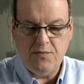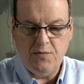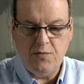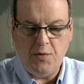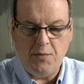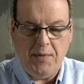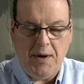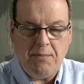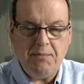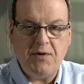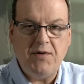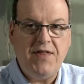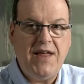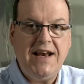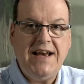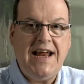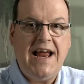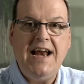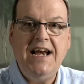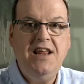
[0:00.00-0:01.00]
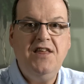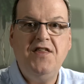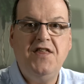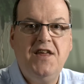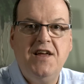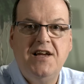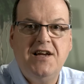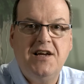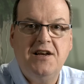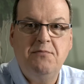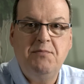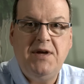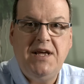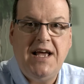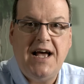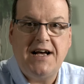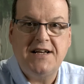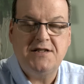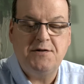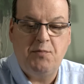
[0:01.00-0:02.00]
remember that anything can
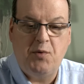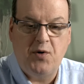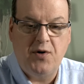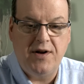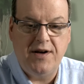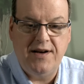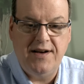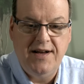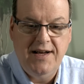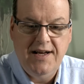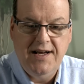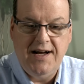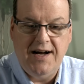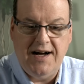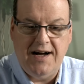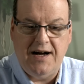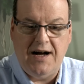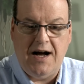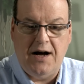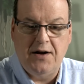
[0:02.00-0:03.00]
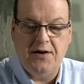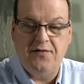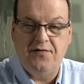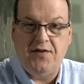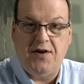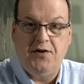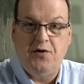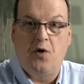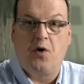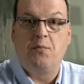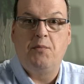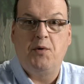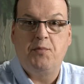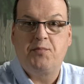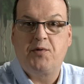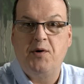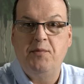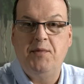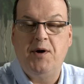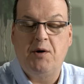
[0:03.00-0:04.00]
be exported uh, out of a normal
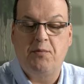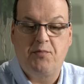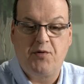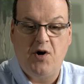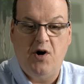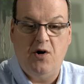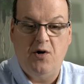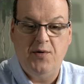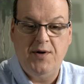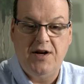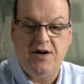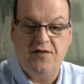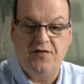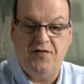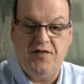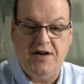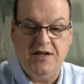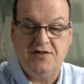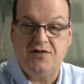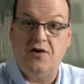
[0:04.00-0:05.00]
Premiere Pro interface.